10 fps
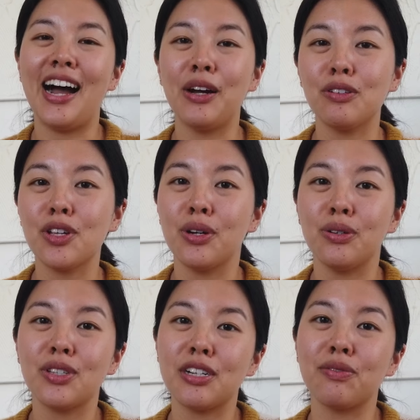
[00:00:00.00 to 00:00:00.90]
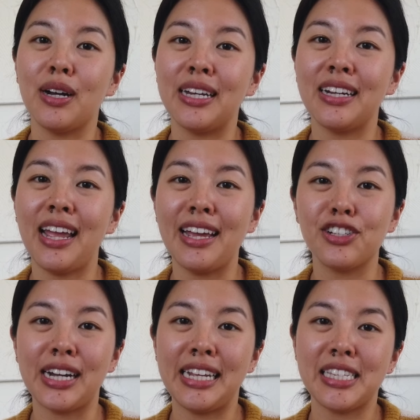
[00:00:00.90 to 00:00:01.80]
I also host and run a
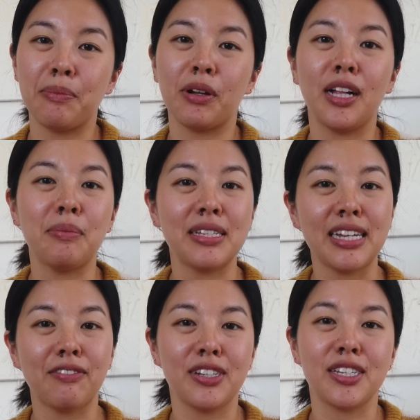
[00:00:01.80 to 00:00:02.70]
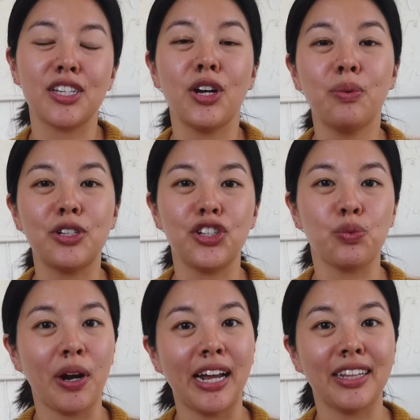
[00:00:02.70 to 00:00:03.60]
Chinese supper club in San Francisco, which
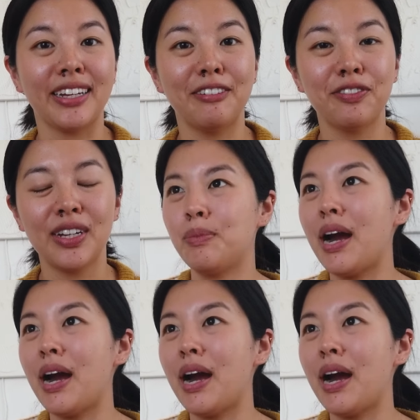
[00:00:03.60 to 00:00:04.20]
is where I live.